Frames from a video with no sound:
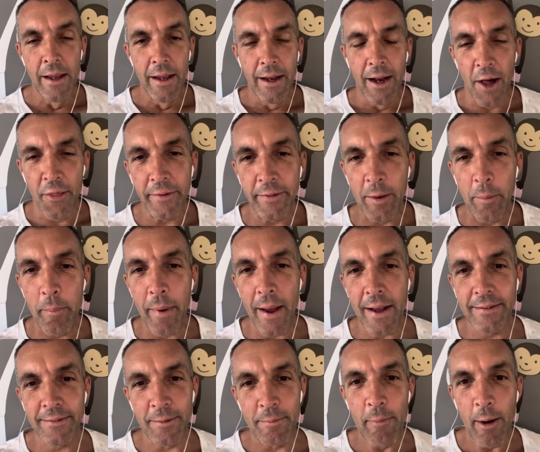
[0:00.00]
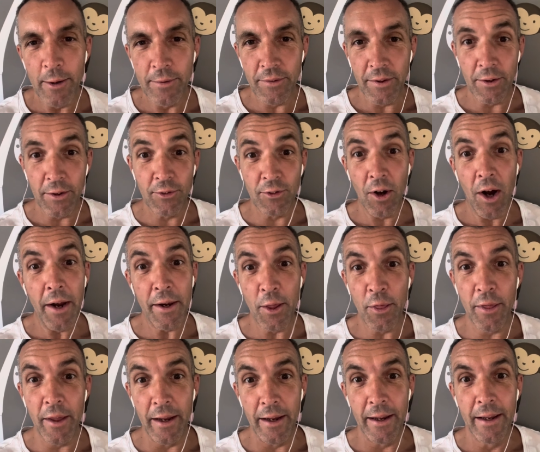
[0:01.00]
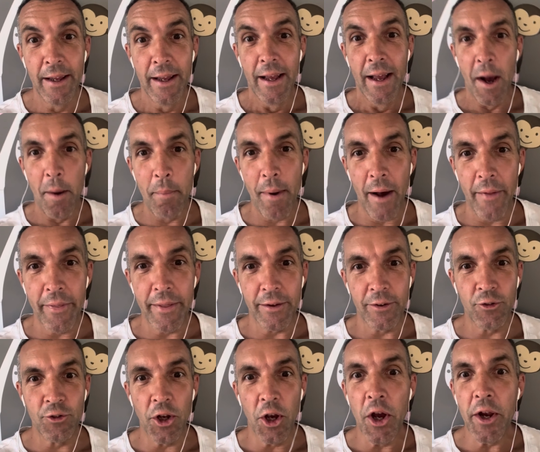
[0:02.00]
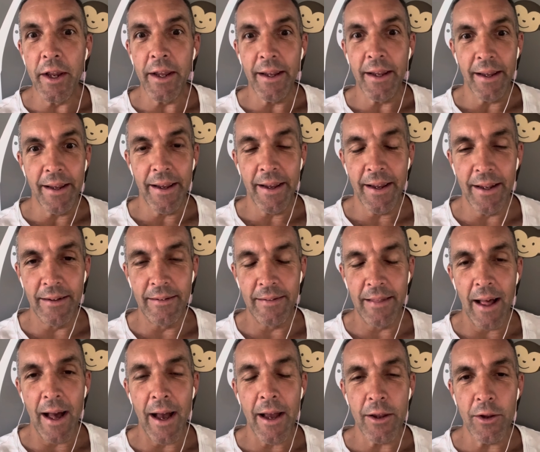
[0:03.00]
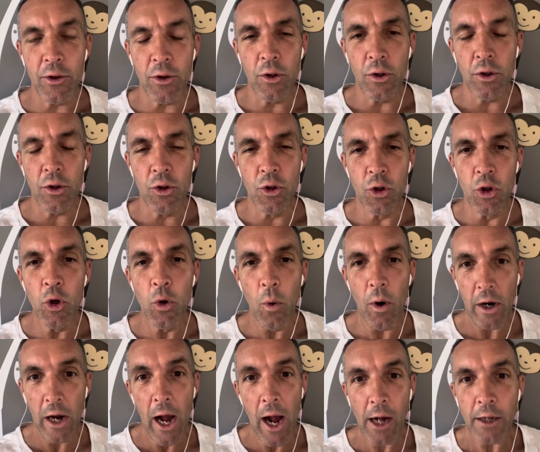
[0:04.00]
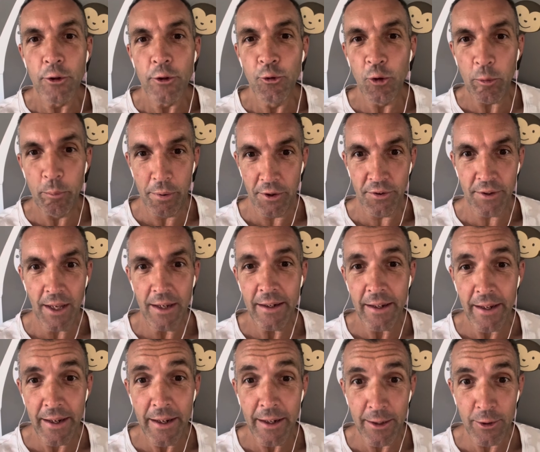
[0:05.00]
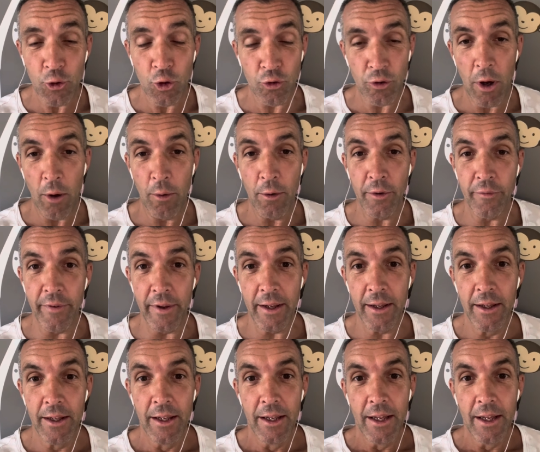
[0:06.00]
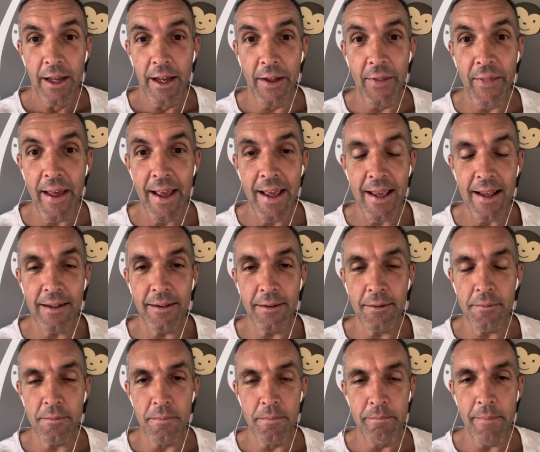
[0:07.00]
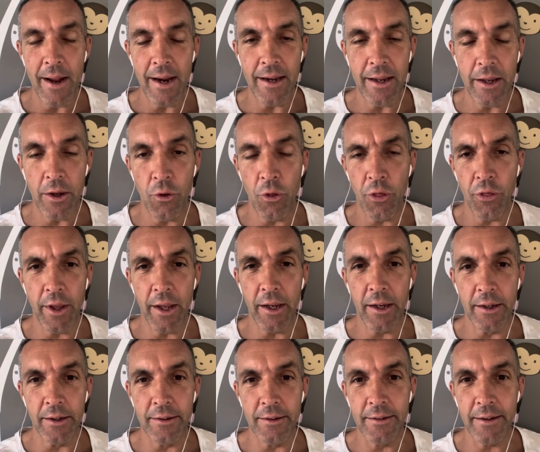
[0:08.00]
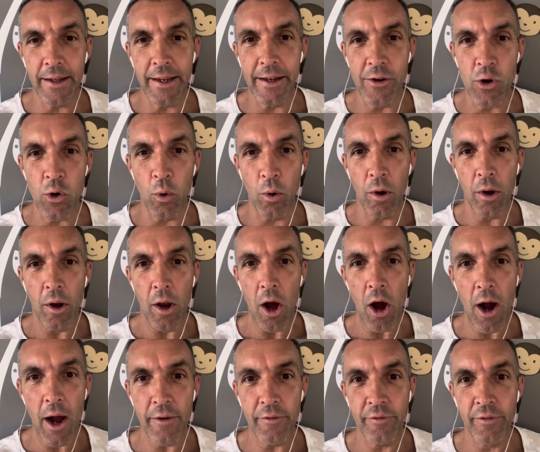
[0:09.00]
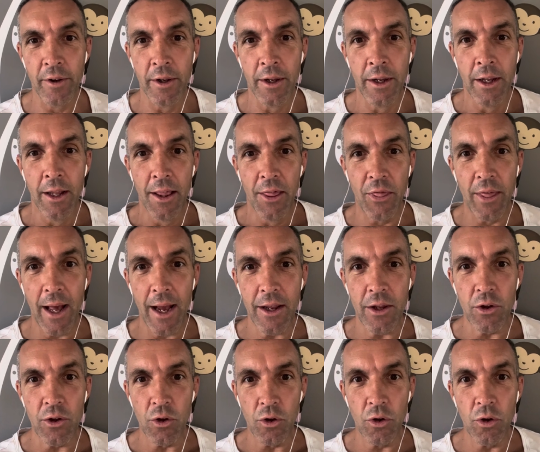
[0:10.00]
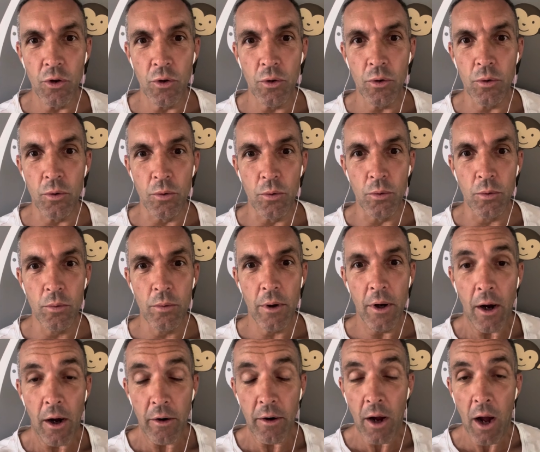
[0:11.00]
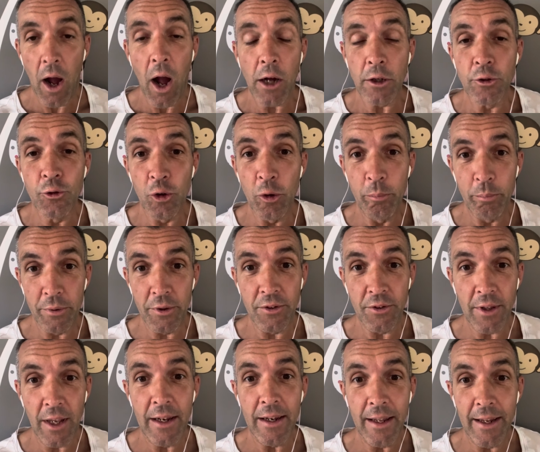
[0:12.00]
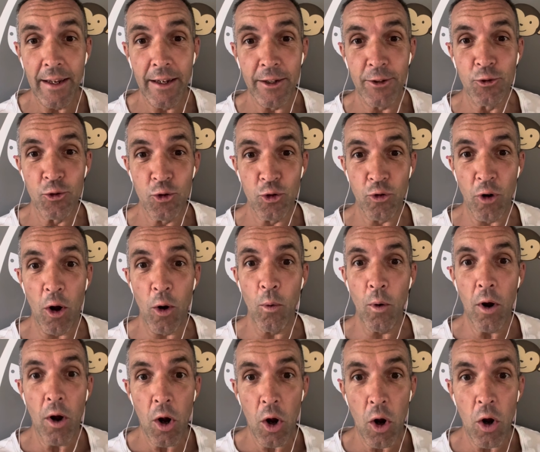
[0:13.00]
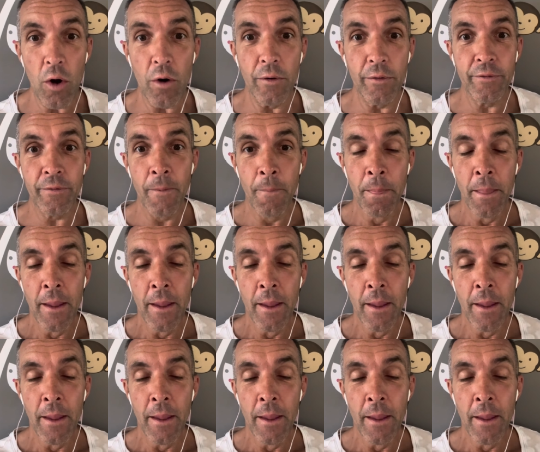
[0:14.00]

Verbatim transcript: I think the best and most exciting thing about this journey is that you are 100% in control of it. And there isn't many things in your life that you are 100% in control of.